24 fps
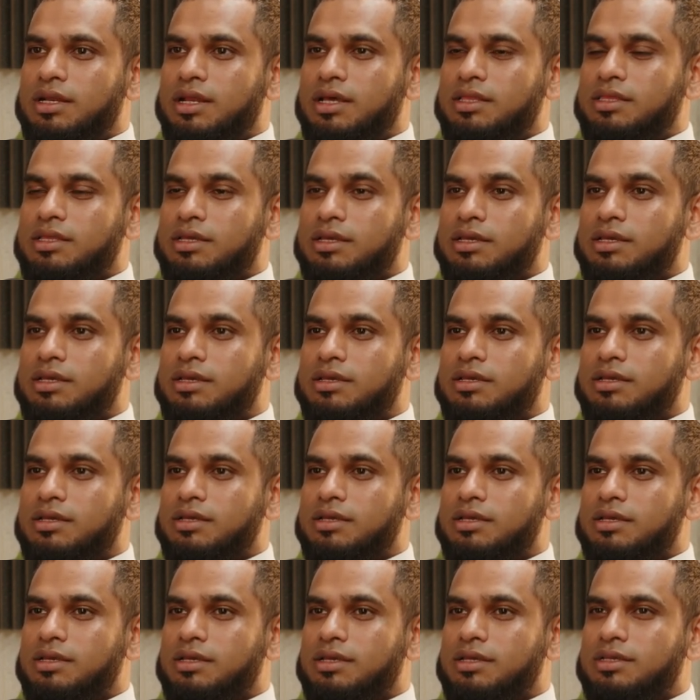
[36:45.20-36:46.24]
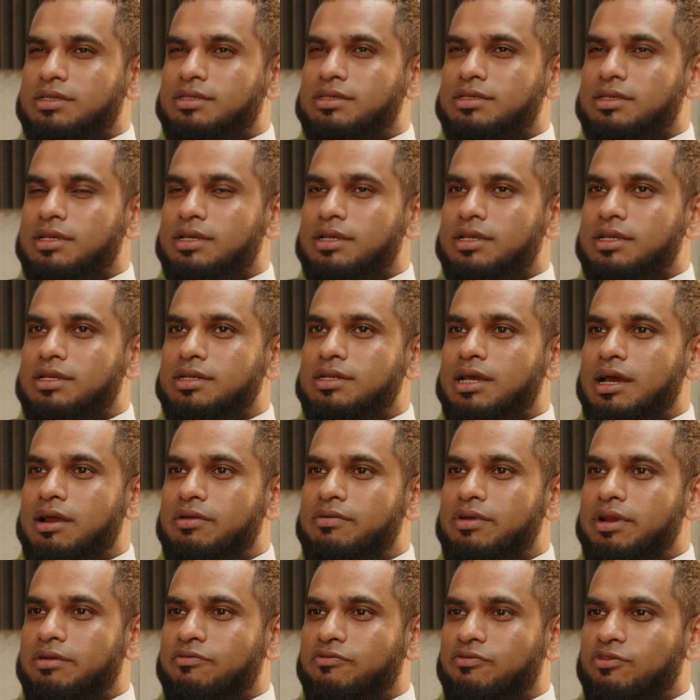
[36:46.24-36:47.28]
and I think it's an
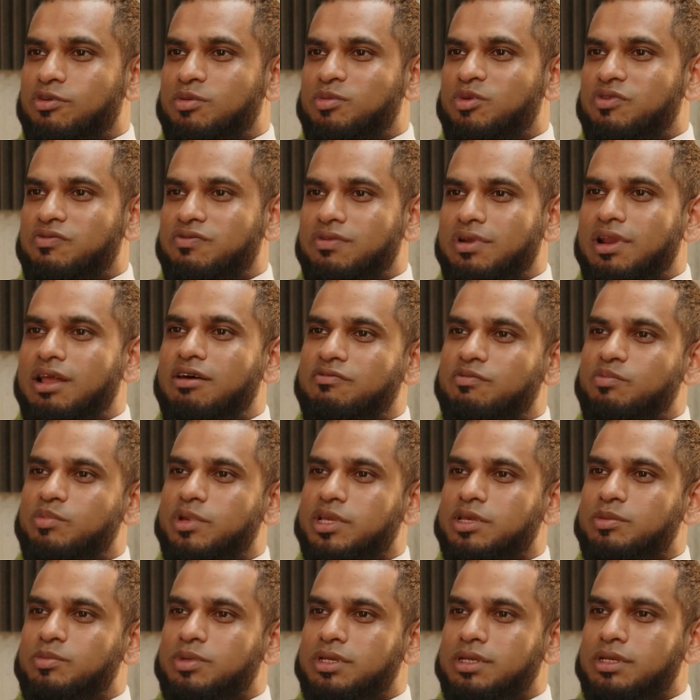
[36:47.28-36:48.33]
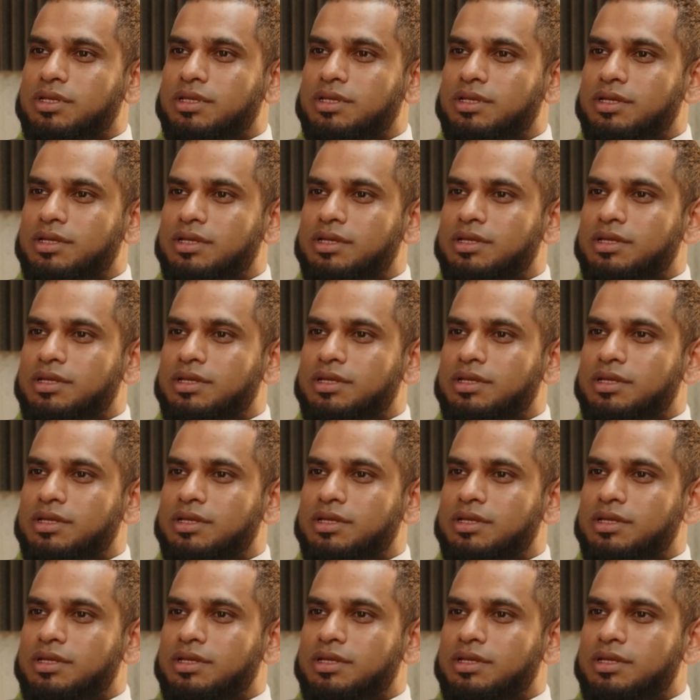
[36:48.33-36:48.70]
indirect form of love, maybe.